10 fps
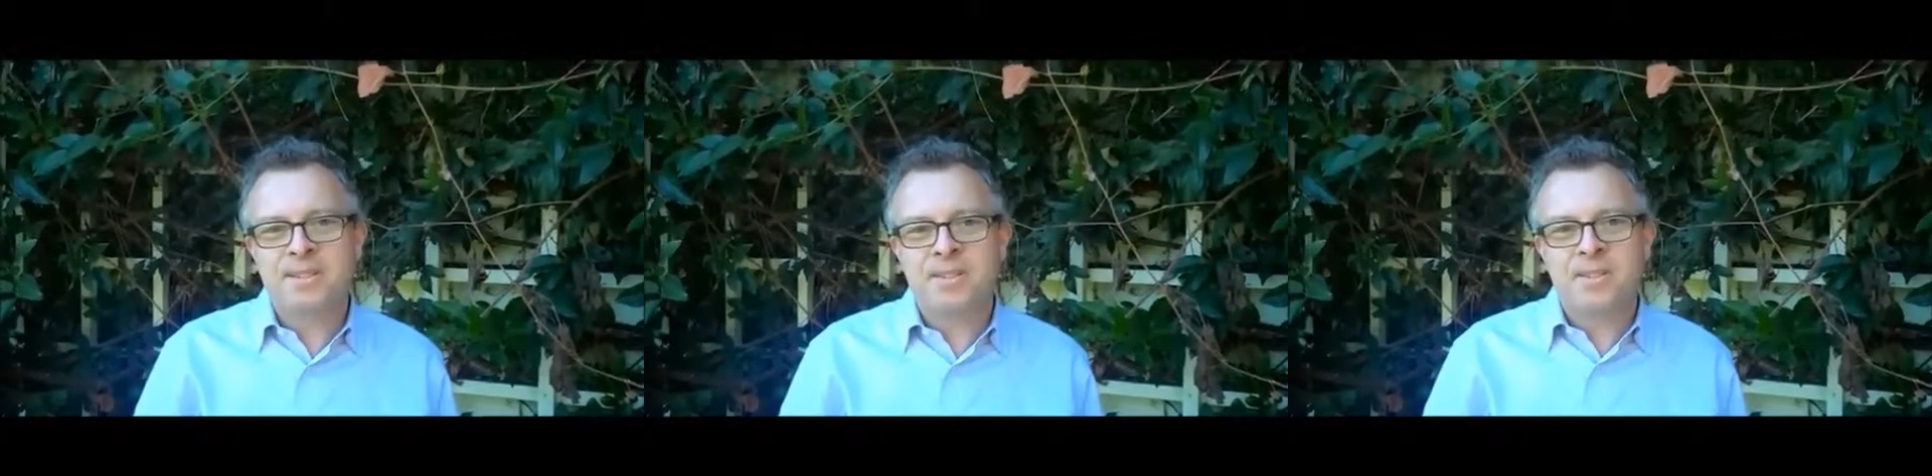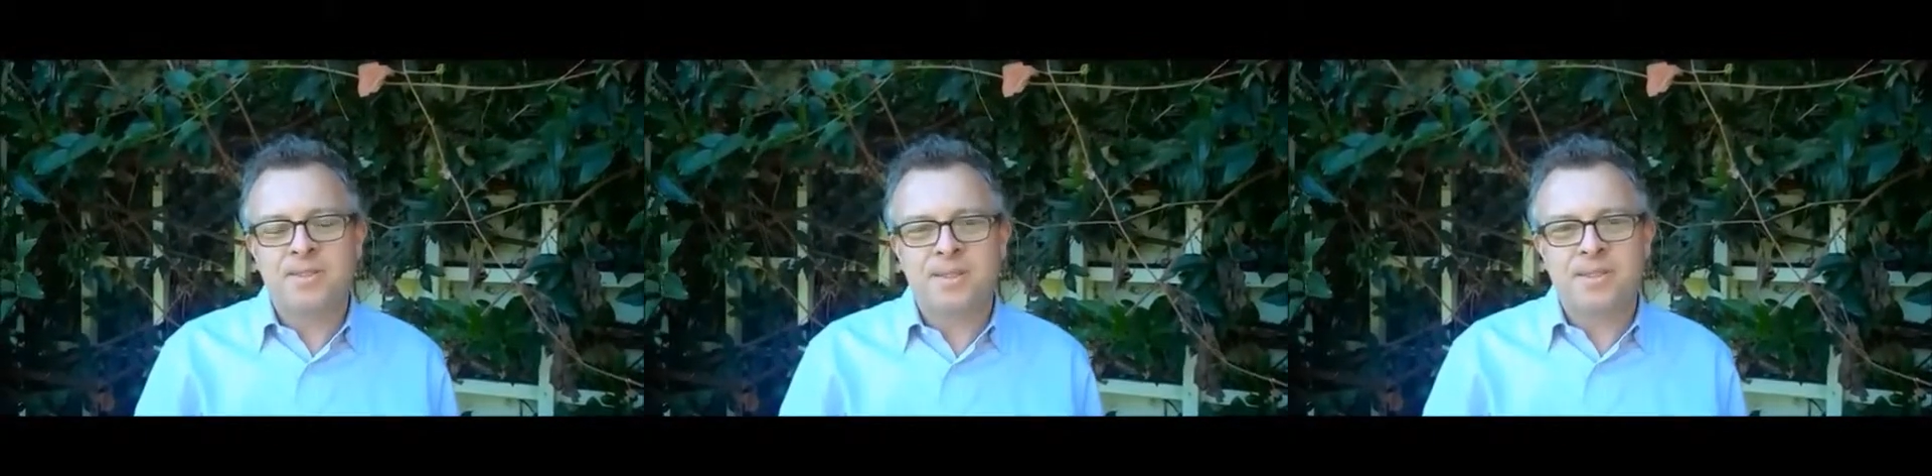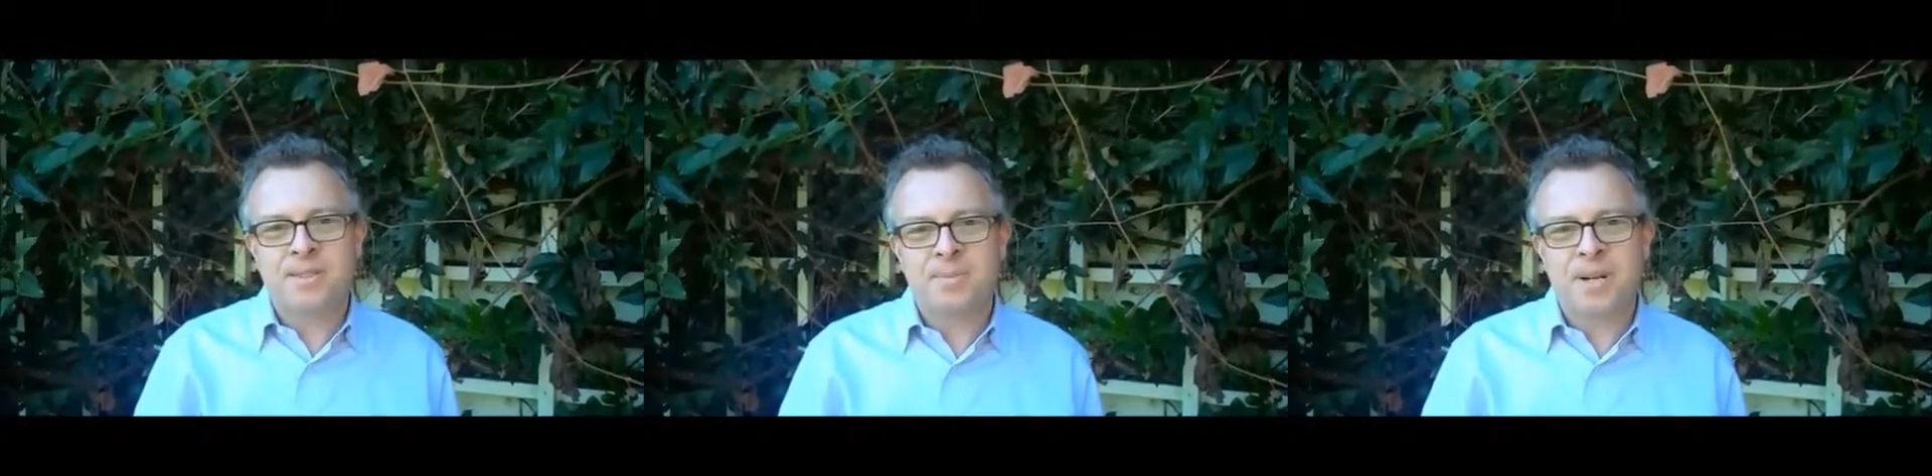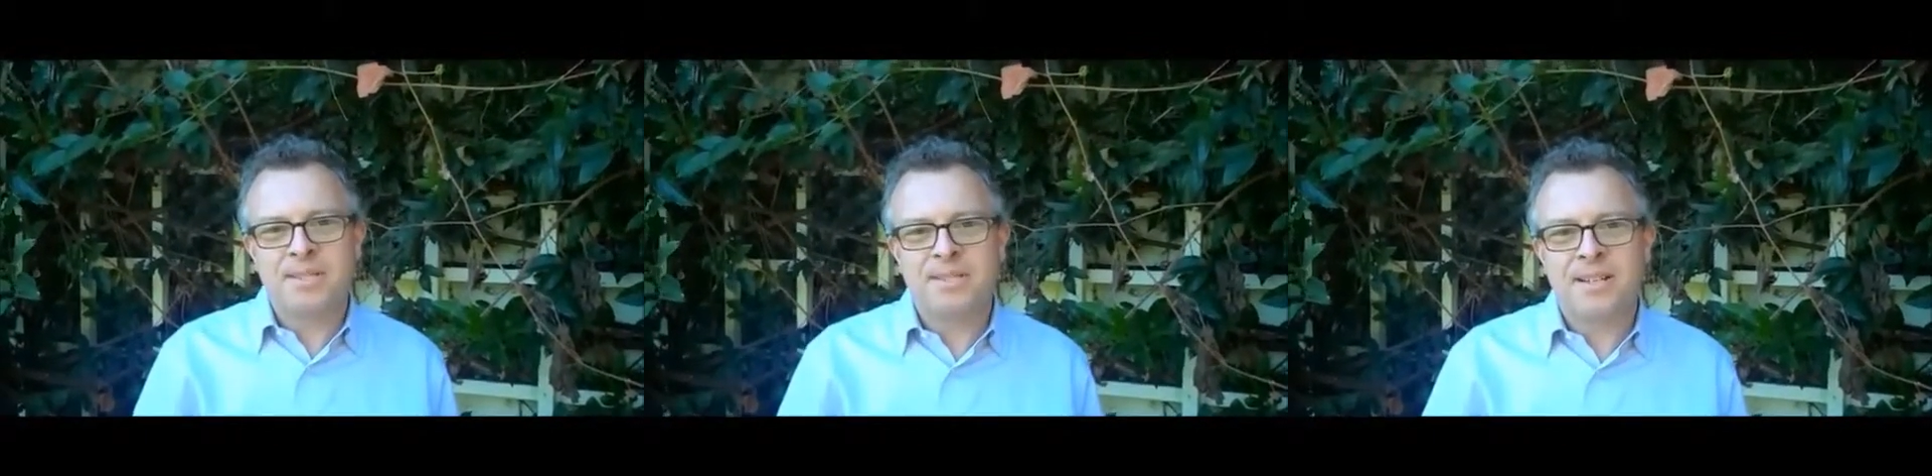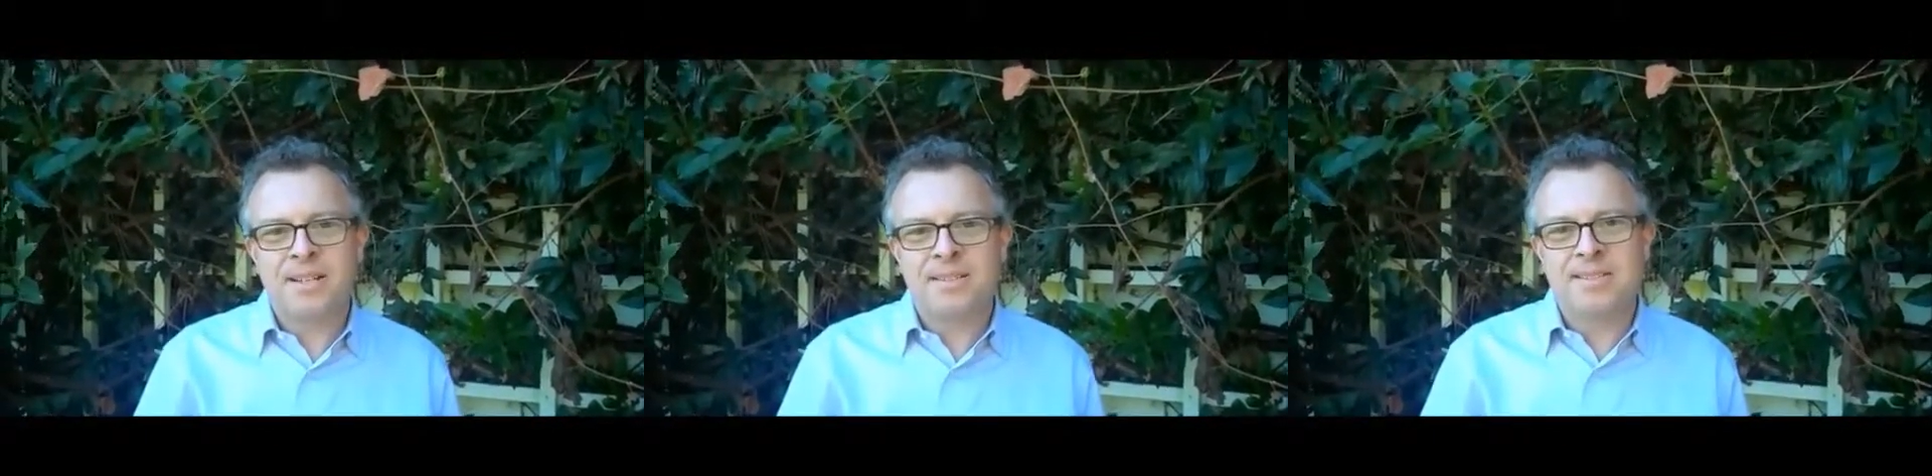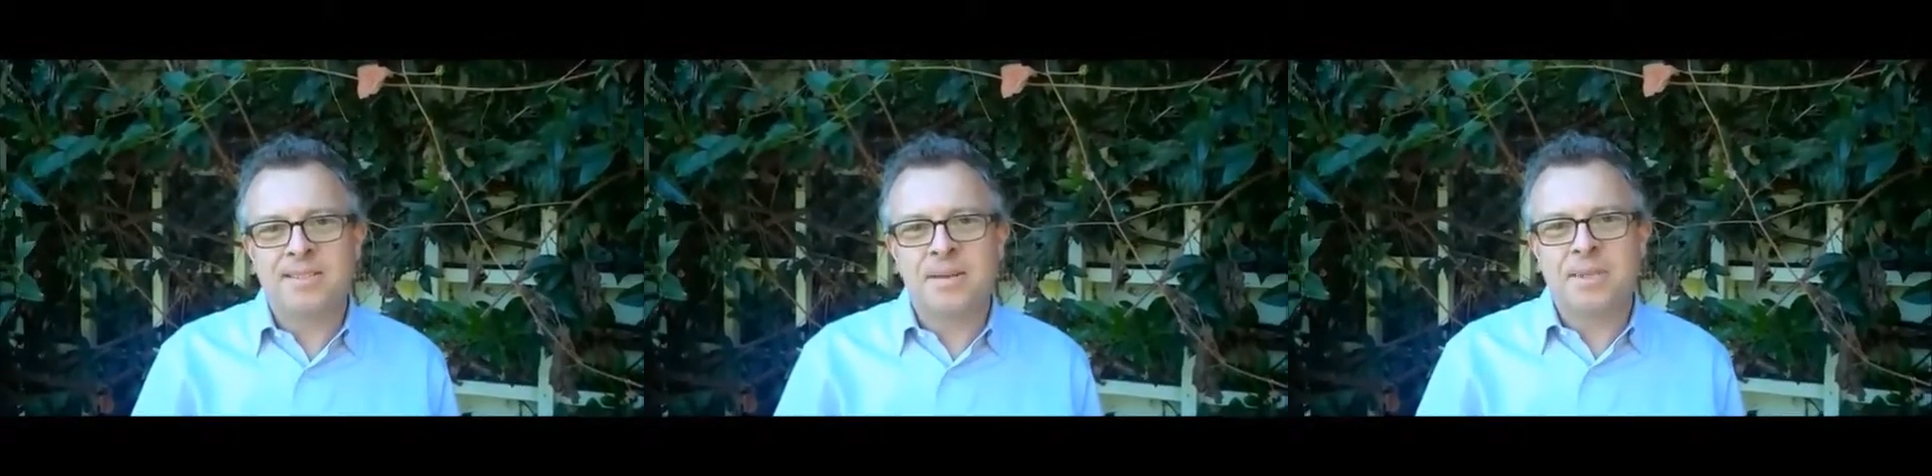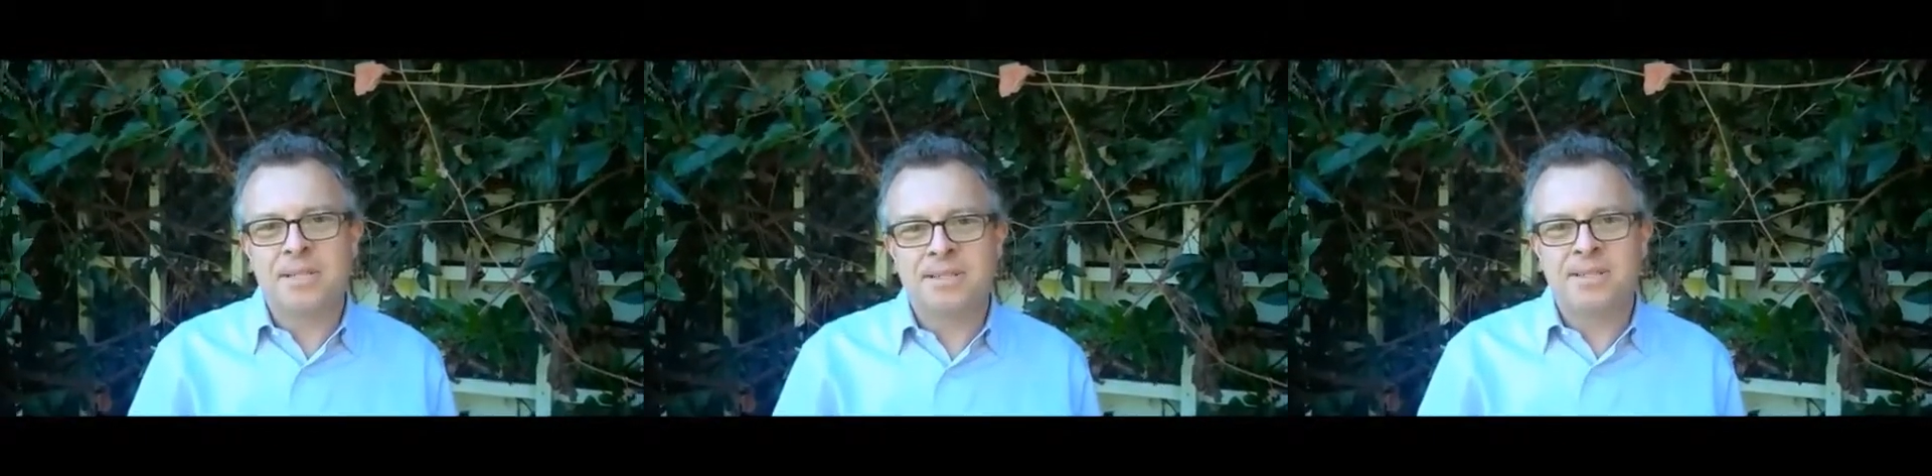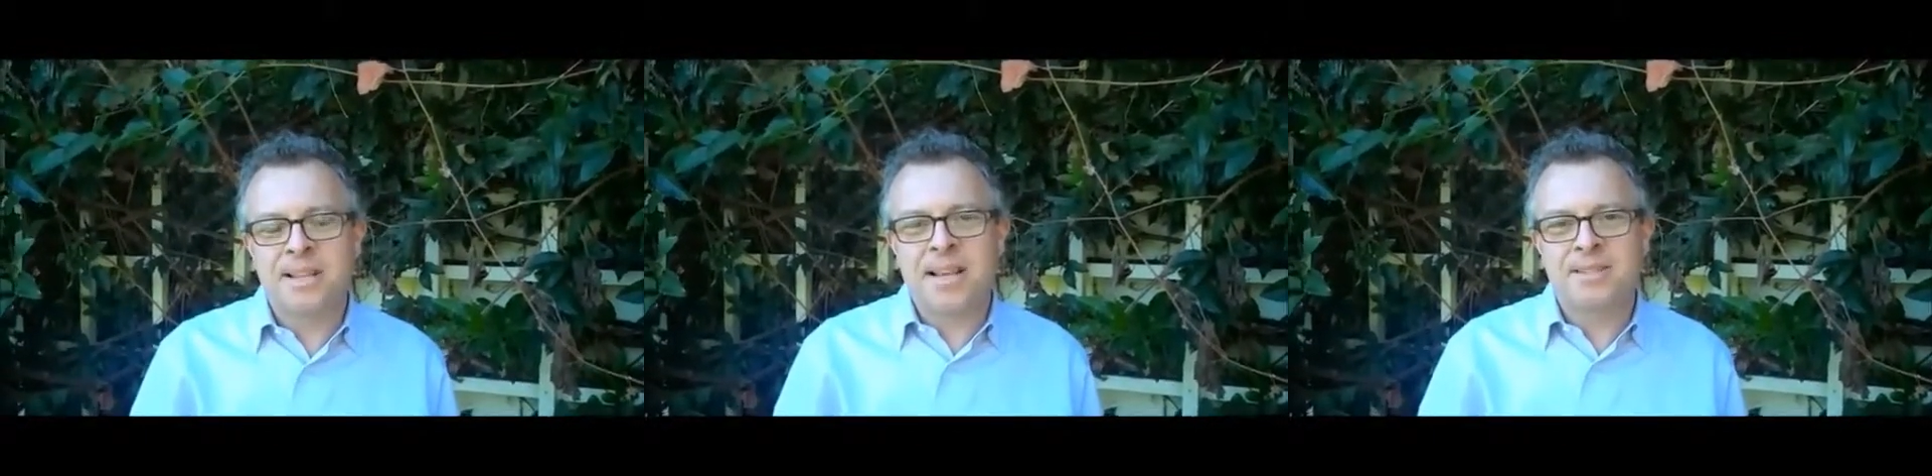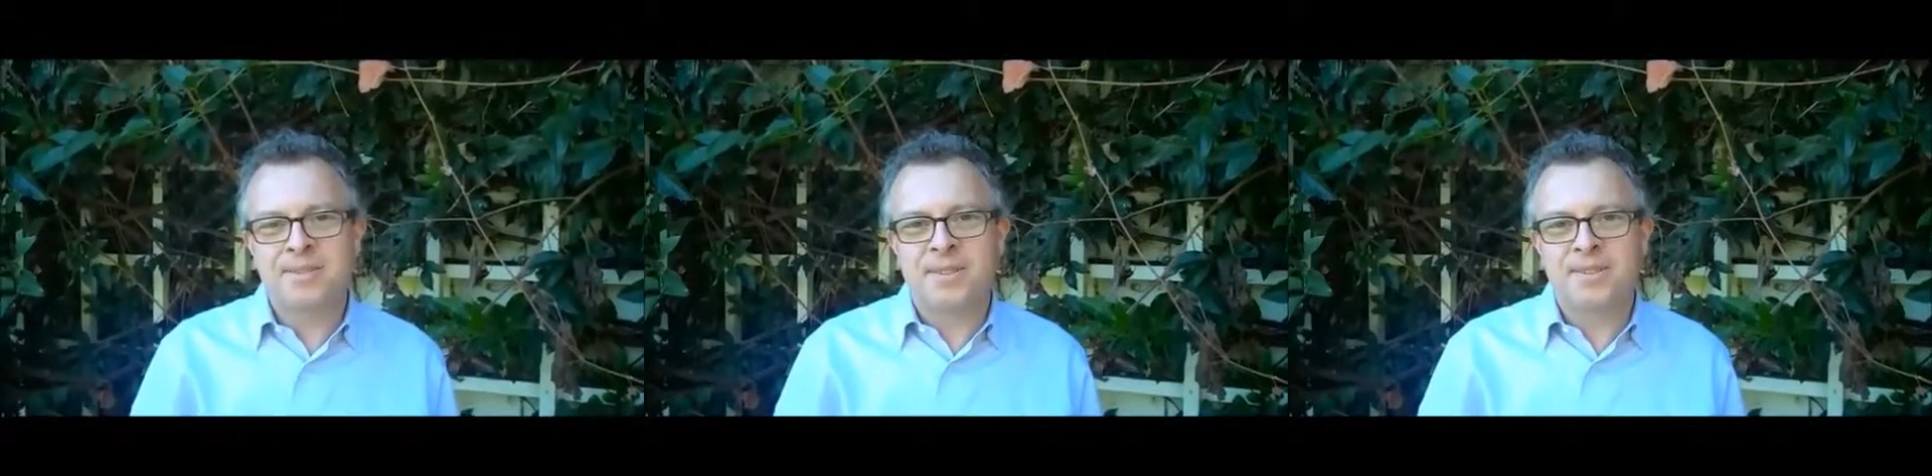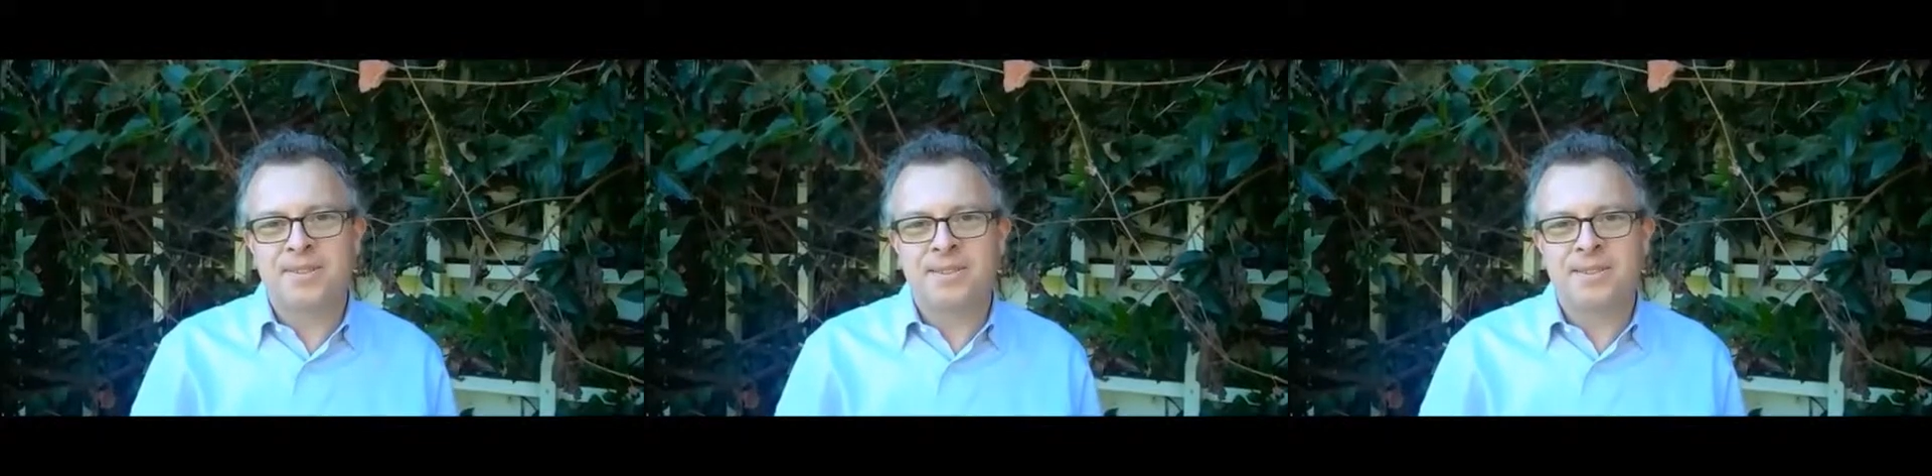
the Social Enterprise Alliance Summit in Nashville,